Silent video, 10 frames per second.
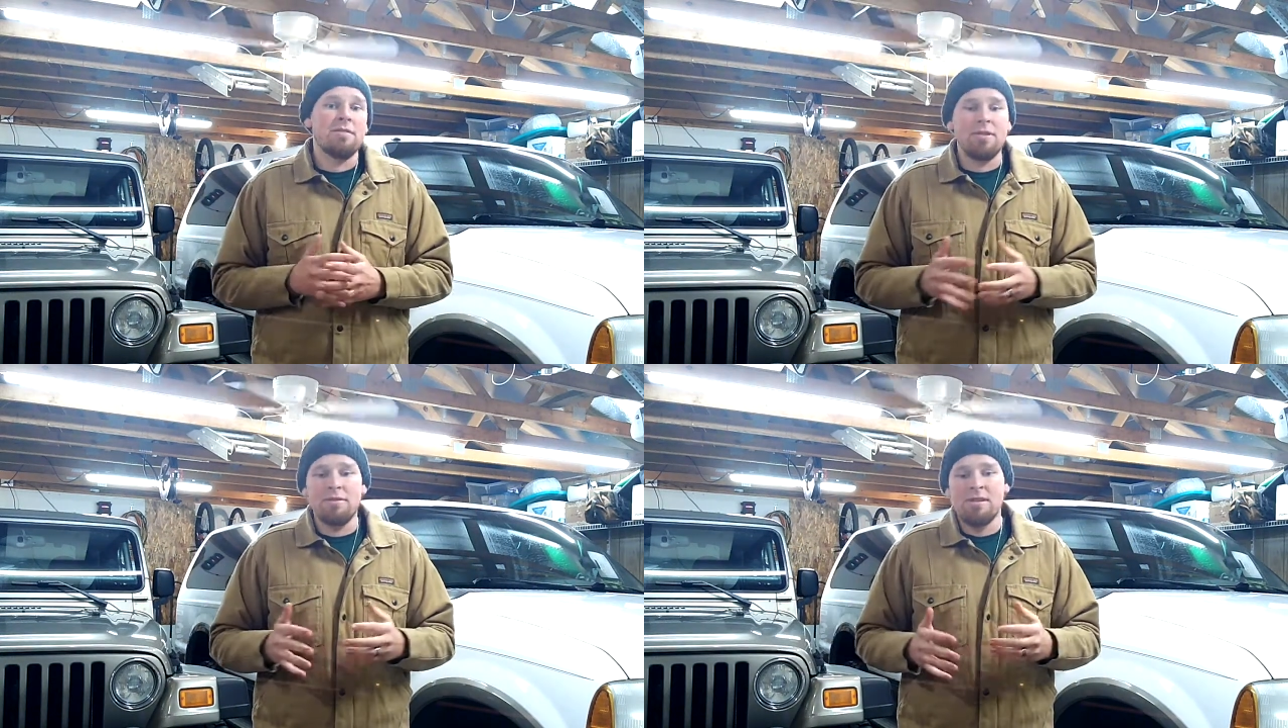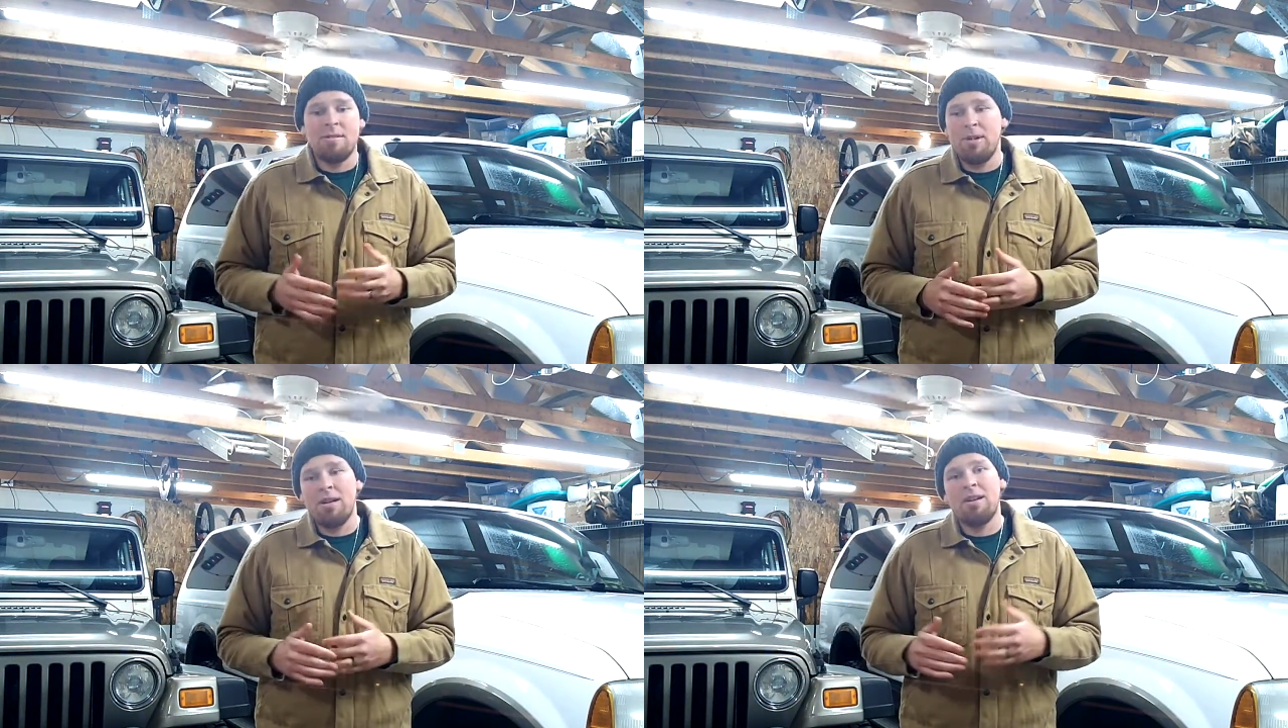if it was
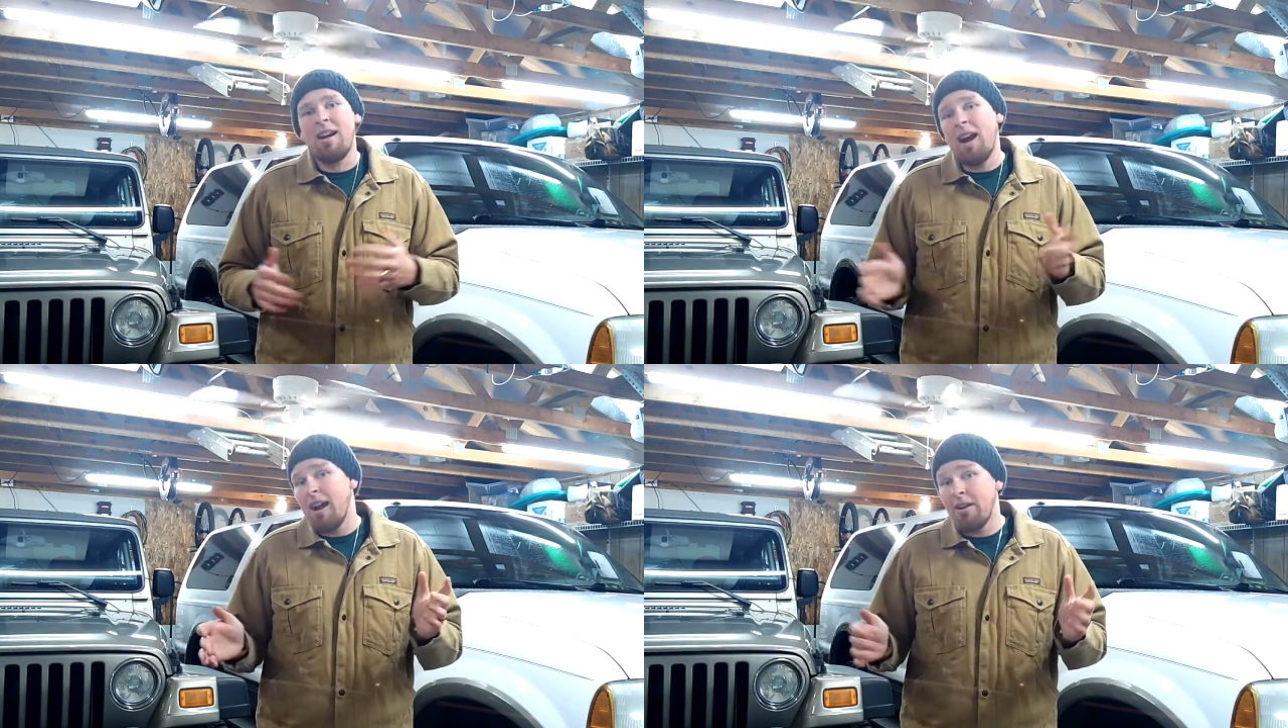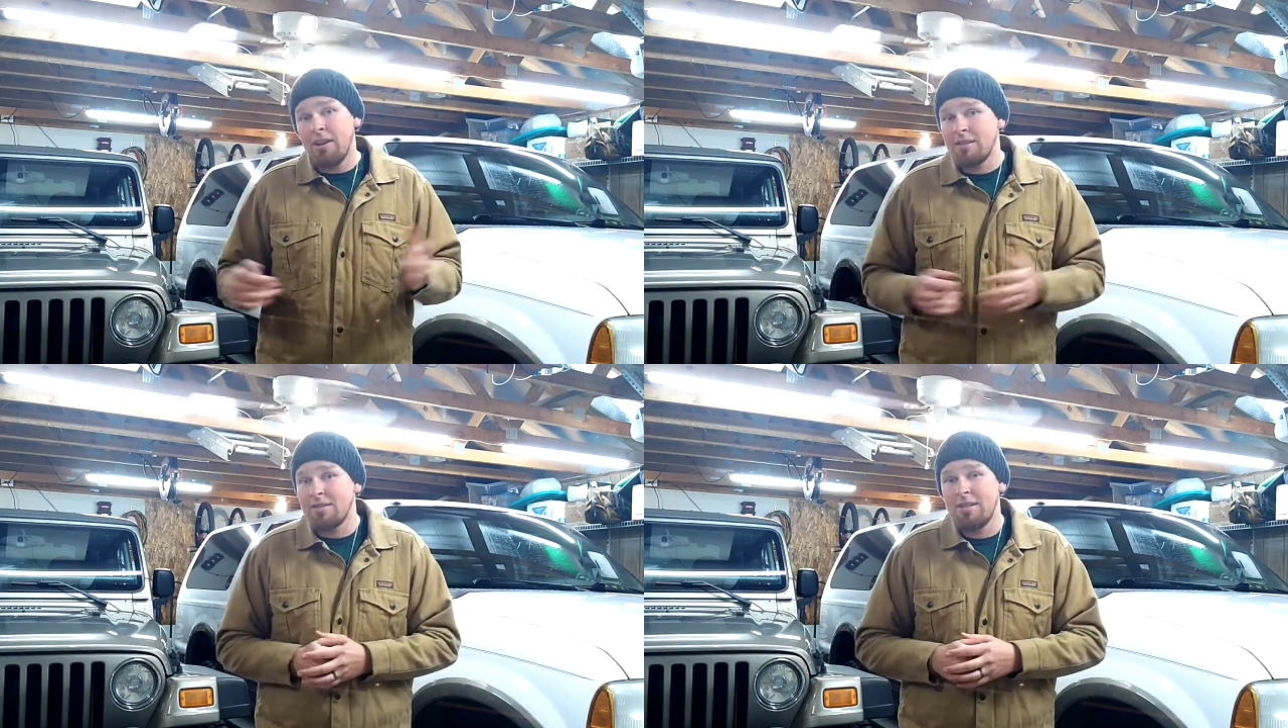any better. I
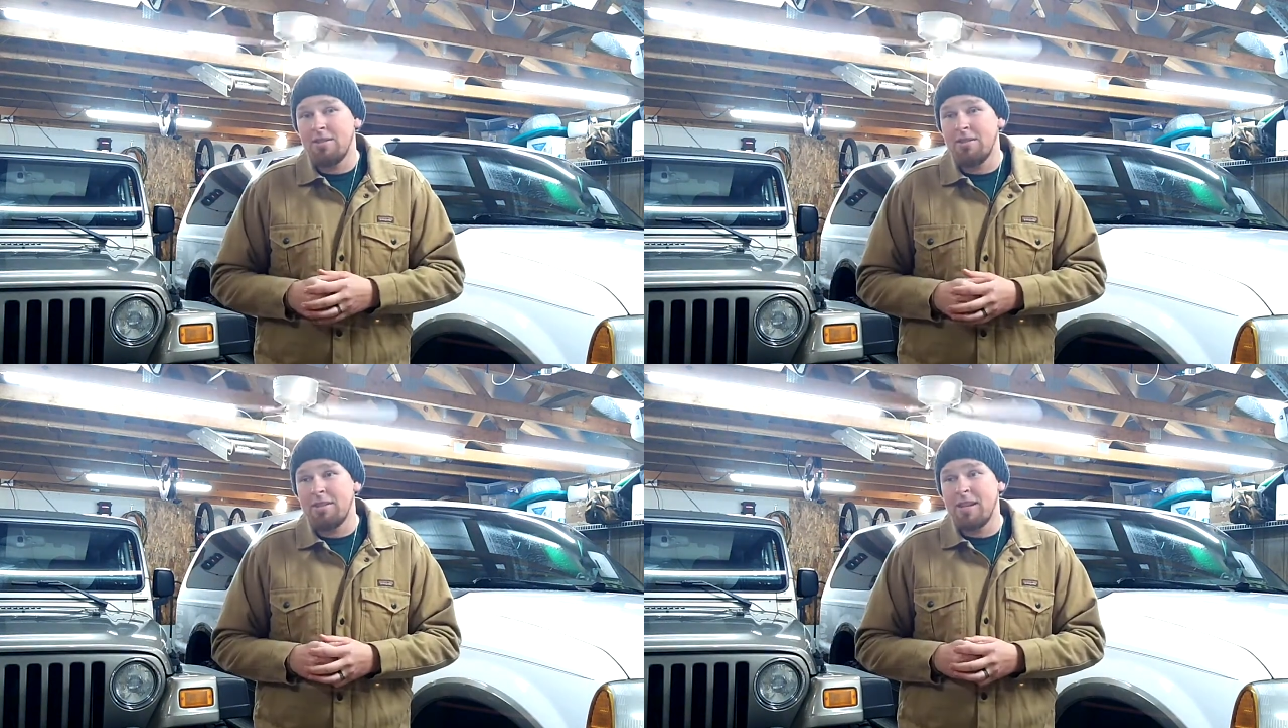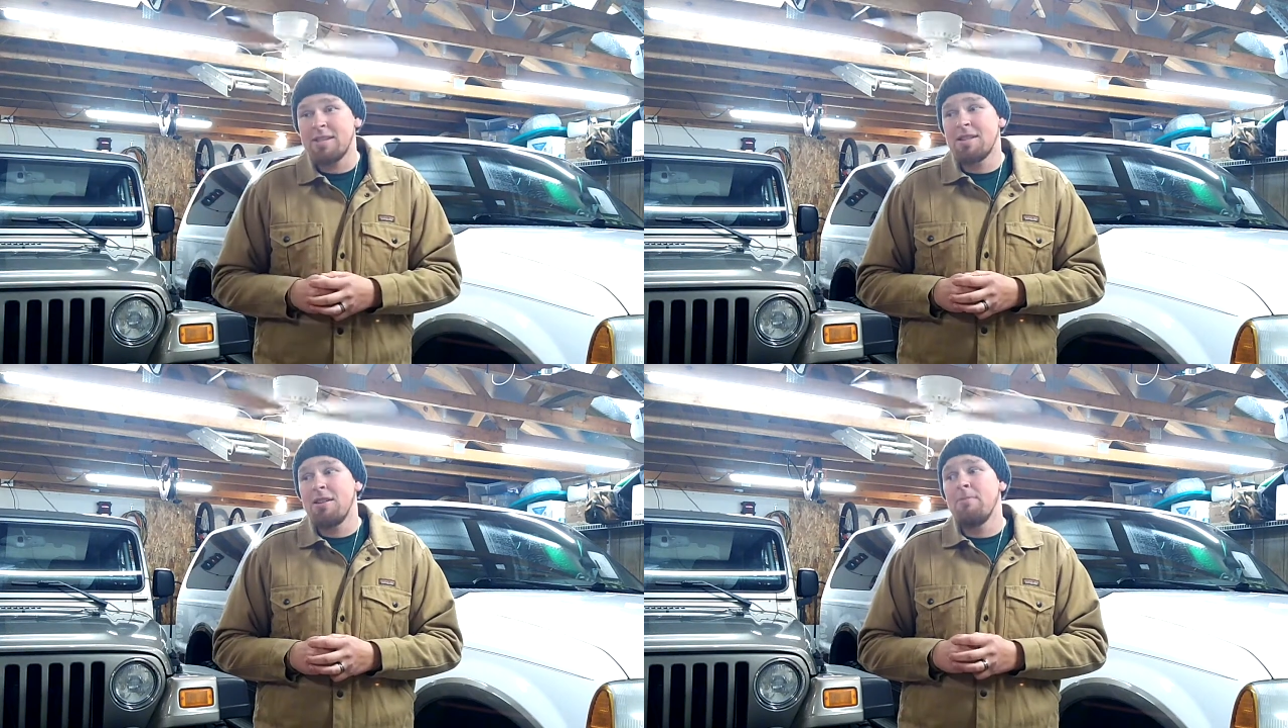honestly don't think
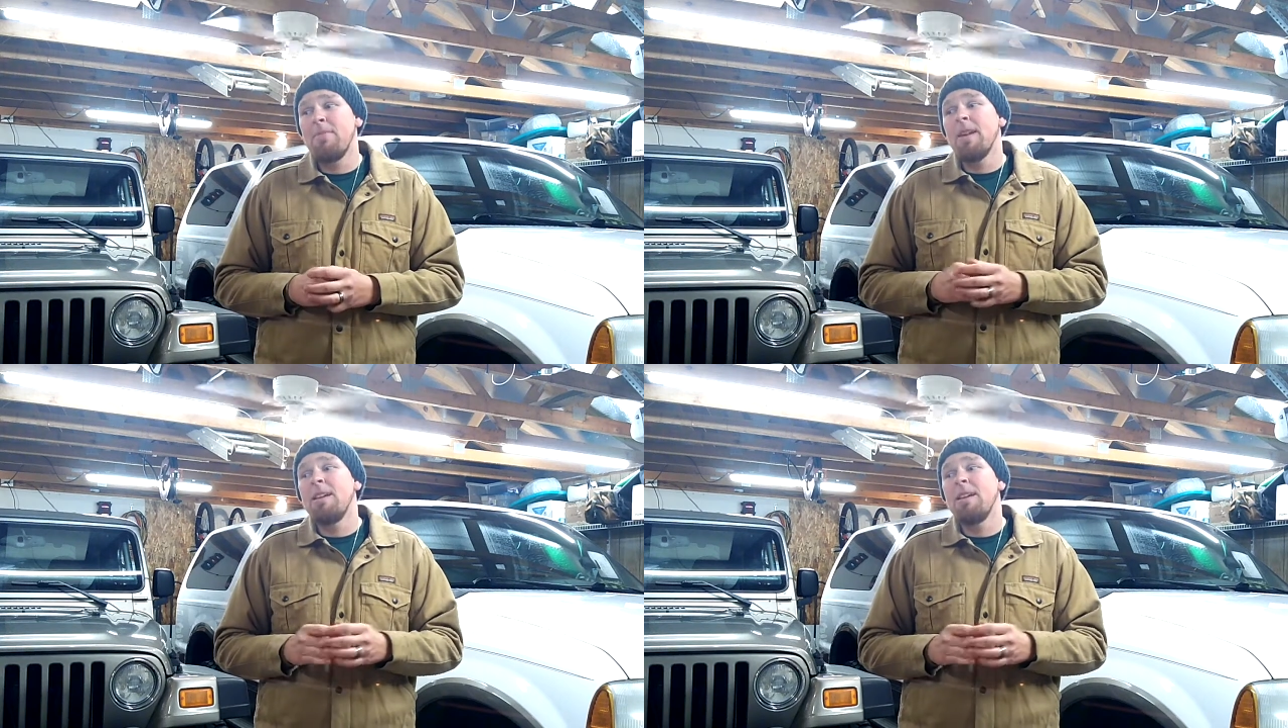so.